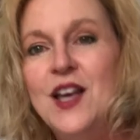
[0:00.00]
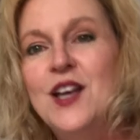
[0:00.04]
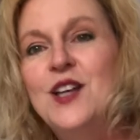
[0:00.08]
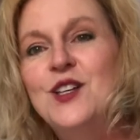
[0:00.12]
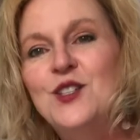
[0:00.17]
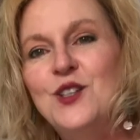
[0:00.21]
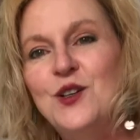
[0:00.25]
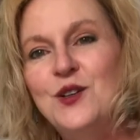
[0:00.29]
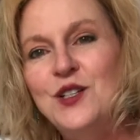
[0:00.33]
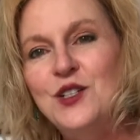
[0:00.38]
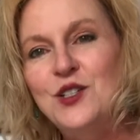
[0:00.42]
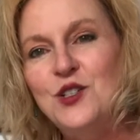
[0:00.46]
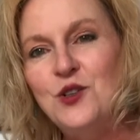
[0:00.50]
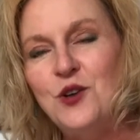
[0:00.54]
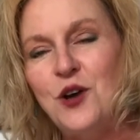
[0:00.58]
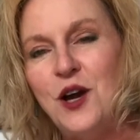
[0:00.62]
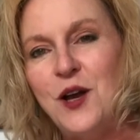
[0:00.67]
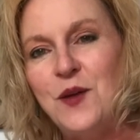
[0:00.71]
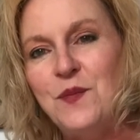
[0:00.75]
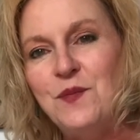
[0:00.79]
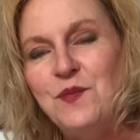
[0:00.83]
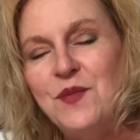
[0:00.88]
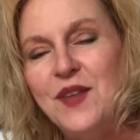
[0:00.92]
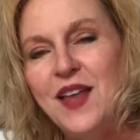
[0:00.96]
So
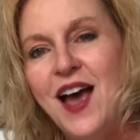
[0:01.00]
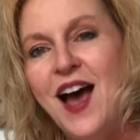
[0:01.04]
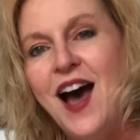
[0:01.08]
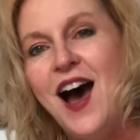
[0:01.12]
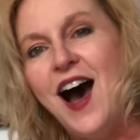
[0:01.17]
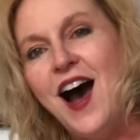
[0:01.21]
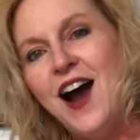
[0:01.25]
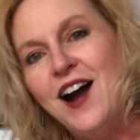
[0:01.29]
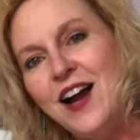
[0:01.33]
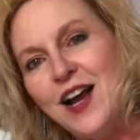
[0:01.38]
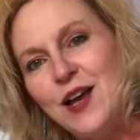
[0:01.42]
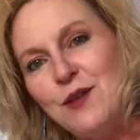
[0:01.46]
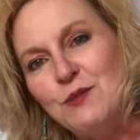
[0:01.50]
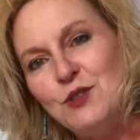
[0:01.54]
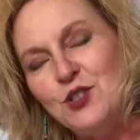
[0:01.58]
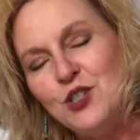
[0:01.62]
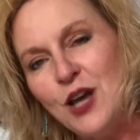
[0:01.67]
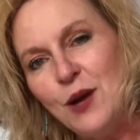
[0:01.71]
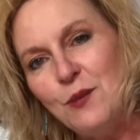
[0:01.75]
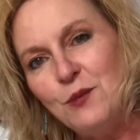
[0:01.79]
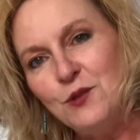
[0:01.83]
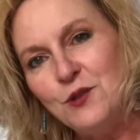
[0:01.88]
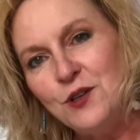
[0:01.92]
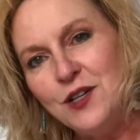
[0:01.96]
enjoy. All right,
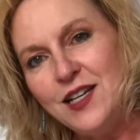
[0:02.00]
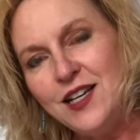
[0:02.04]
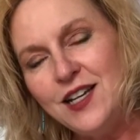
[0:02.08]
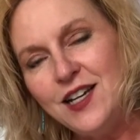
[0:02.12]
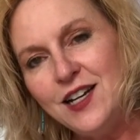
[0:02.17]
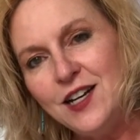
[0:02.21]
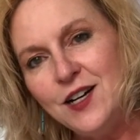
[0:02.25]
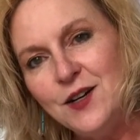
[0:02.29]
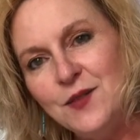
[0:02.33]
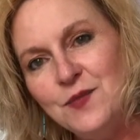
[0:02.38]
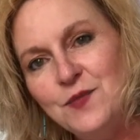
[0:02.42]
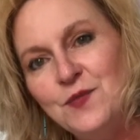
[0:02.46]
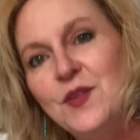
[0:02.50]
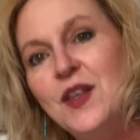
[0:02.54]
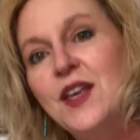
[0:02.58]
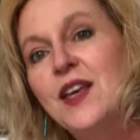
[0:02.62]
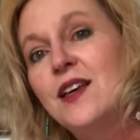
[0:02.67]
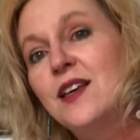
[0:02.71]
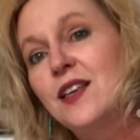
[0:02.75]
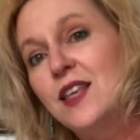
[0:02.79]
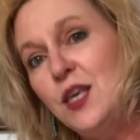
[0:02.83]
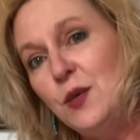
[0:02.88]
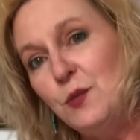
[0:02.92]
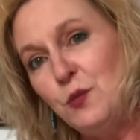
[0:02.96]
Michele Marie here.
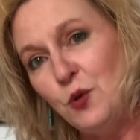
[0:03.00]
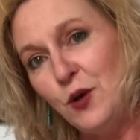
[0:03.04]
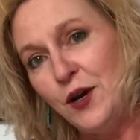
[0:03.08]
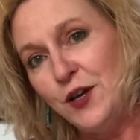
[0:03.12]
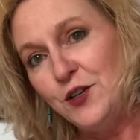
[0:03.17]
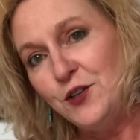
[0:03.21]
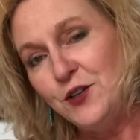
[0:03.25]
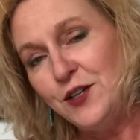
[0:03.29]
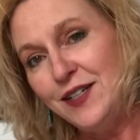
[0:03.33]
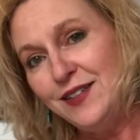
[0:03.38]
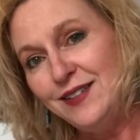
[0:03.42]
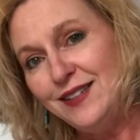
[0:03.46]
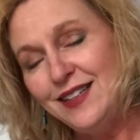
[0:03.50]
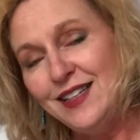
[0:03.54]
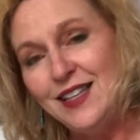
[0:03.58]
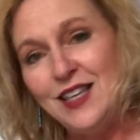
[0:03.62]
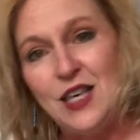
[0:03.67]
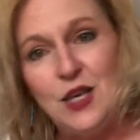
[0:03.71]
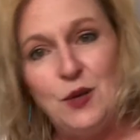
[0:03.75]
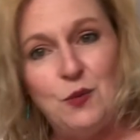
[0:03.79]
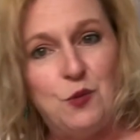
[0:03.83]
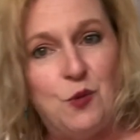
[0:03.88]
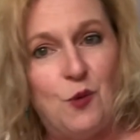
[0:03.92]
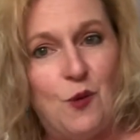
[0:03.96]
Keep wondering,
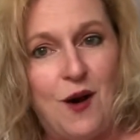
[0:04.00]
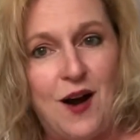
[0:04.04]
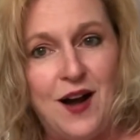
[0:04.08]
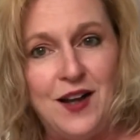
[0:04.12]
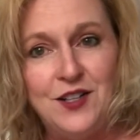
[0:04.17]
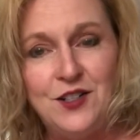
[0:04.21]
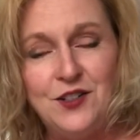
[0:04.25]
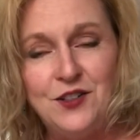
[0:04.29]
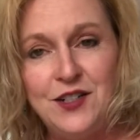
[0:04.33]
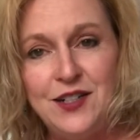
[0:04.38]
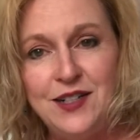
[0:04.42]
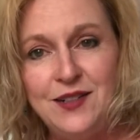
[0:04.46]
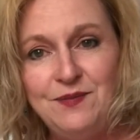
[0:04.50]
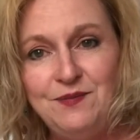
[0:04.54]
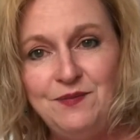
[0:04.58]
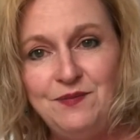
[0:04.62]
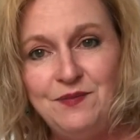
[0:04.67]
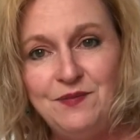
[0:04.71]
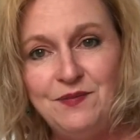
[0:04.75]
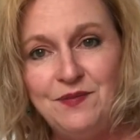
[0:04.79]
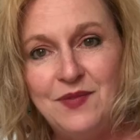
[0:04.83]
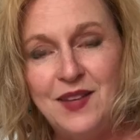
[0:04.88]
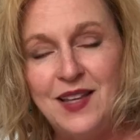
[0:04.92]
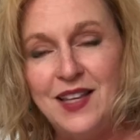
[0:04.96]
keep wandering,
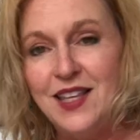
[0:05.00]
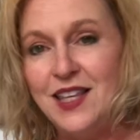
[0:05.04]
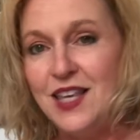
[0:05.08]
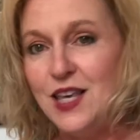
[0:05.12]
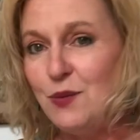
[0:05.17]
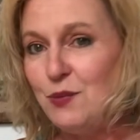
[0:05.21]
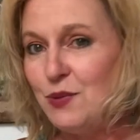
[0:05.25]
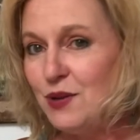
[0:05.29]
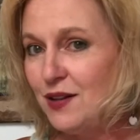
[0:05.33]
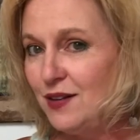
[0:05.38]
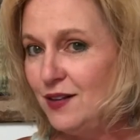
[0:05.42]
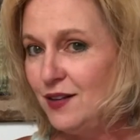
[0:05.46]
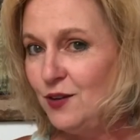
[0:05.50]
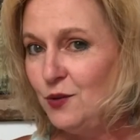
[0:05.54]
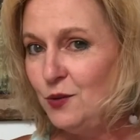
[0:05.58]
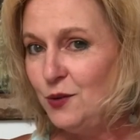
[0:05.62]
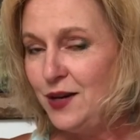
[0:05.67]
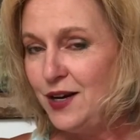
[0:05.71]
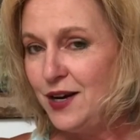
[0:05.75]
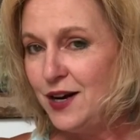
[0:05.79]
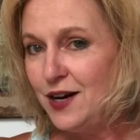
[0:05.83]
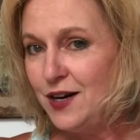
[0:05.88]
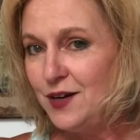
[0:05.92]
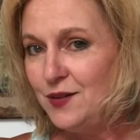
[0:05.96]
keep it a little
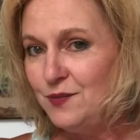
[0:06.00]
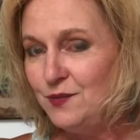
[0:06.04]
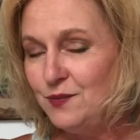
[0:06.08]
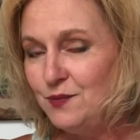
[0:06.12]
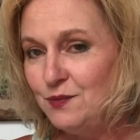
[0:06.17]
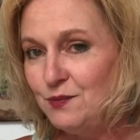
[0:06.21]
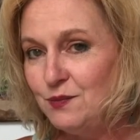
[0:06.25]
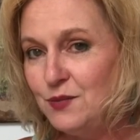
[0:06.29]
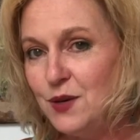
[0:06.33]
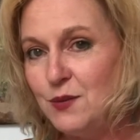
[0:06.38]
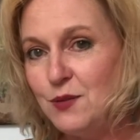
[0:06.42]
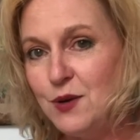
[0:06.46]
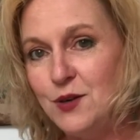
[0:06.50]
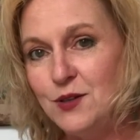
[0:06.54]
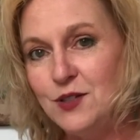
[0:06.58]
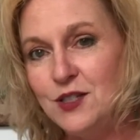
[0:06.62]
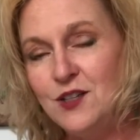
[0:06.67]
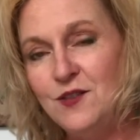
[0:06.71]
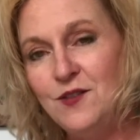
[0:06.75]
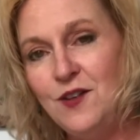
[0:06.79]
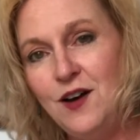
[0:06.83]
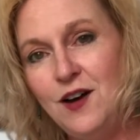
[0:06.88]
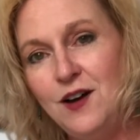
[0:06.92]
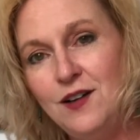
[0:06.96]
weird, but most
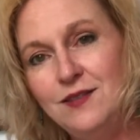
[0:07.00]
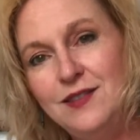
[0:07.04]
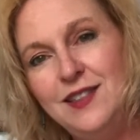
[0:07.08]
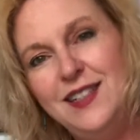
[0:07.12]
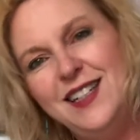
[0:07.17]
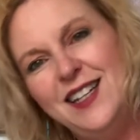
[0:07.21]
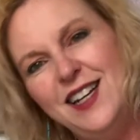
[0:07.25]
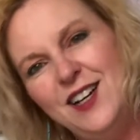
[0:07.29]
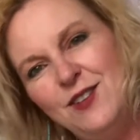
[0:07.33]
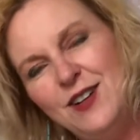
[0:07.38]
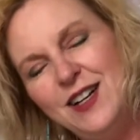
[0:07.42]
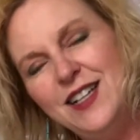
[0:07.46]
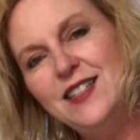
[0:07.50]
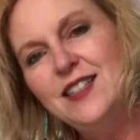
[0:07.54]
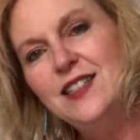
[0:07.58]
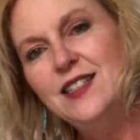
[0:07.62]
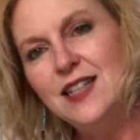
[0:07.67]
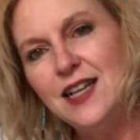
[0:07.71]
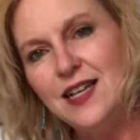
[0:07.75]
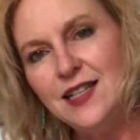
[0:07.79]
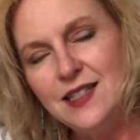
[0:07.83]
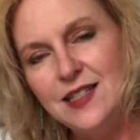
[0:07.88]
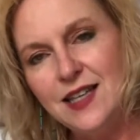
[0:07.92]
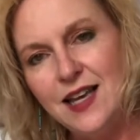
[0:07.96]
of all, you know what?
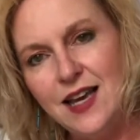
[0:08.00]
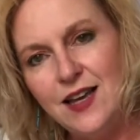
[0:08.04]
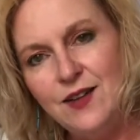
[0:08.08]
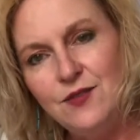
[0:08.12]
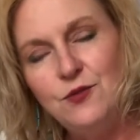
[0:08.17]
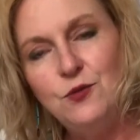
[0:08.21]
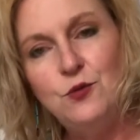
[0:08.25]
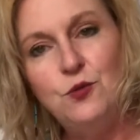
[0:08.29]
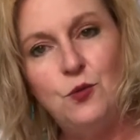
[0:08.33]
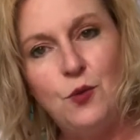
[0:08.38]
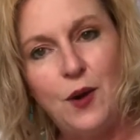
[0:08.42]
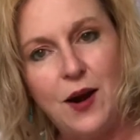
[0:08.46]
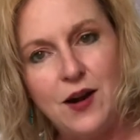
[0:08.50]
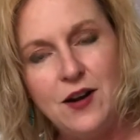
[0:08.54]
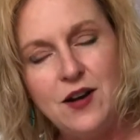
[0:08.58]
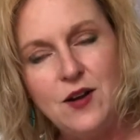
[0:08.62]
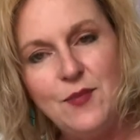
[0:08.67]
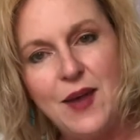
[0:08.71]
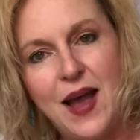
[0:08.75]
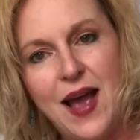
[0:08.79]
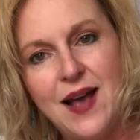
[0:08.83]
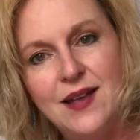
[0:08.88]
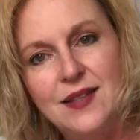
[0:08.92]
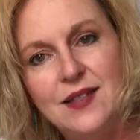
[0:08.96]
Stay safe, wear your
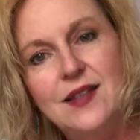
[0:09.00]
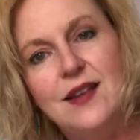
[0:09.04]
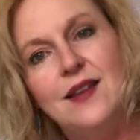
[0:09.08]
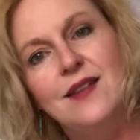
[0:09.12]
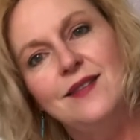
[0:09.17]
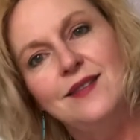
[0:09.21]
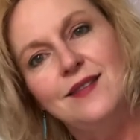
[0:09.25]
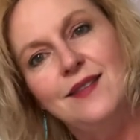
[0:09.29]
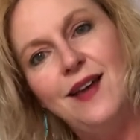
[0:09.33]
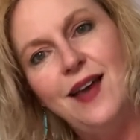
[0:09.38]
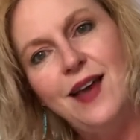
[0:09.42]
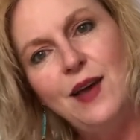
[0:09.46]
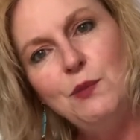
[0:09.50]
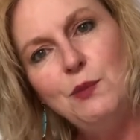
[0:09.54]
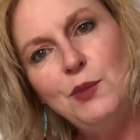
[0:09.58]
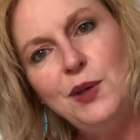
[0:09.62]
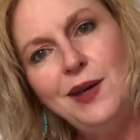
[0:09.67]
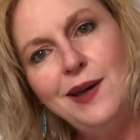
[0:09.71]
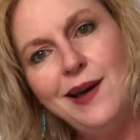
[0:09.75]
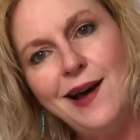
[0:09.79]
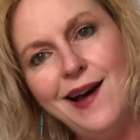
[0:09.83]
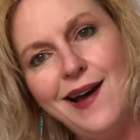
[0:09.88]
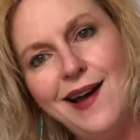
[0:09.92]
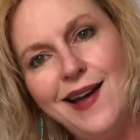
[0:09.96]
mask, and be
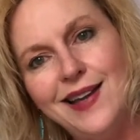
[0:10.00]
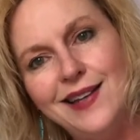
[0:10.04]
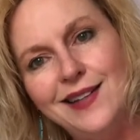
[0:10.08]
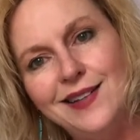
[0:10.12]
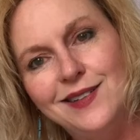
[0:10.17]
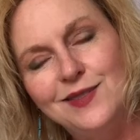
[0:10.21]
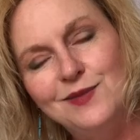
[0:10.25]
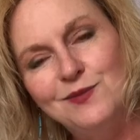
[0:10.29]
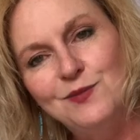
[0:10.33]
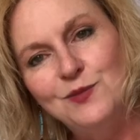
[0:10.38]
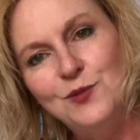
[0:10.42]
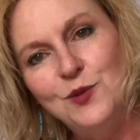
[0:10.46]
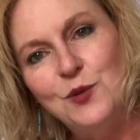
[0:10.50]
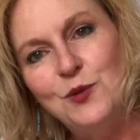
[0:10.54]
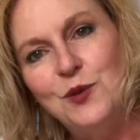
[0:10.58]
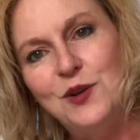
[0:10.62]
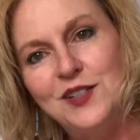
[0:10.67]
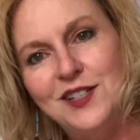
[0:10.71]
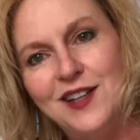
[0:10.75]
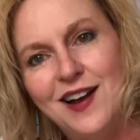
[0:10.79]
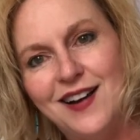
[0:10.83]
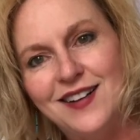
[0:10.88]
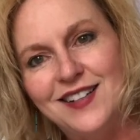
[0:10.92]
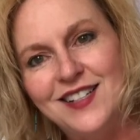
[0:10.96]
kind. We'll
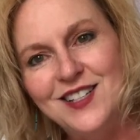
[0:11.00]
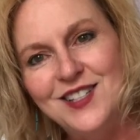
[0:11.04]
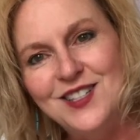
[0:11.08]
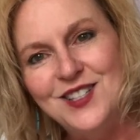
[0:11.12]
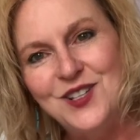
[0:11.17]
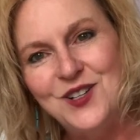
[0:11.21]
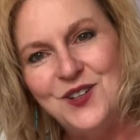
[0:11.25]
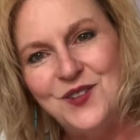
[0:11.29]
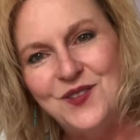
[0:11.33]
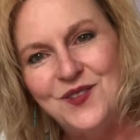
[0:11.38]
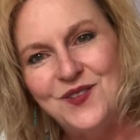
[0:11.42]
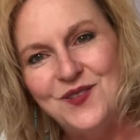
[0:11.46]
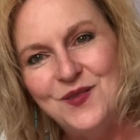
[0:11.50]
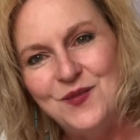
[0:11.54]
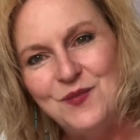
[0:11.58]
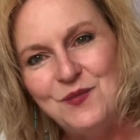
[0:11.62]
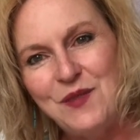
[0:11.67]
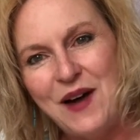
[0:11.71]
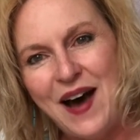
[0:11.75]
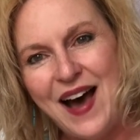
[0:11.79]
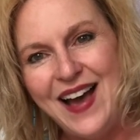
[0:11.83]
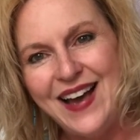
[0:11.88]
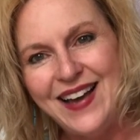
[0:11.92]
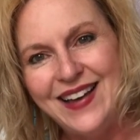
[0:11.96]
talk to you soon.
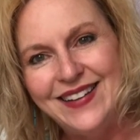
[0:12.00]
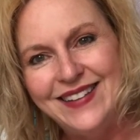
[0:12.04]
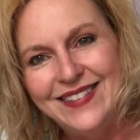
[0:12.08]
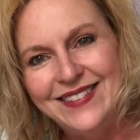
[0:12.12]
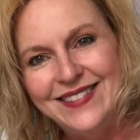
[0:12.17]
Bye.